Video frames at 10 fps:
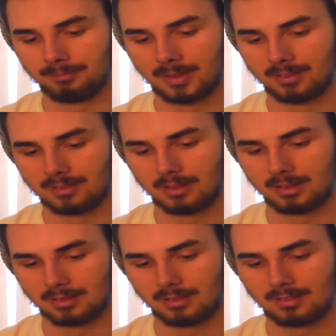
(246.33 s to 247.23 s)
I, I,
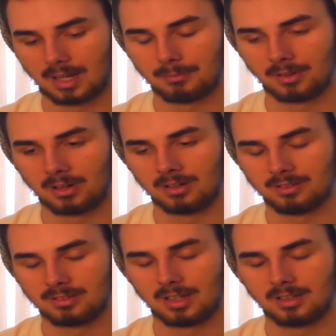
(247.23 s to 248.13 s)
stopped the car on
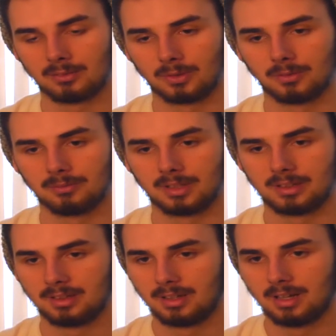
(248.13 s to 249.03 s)
the side of the road and I,
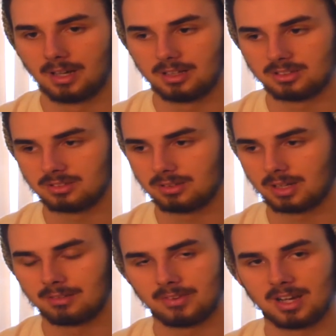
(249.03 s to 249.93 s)
I just
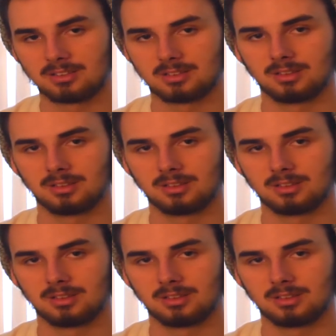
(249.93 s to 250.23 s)
kind of asked her.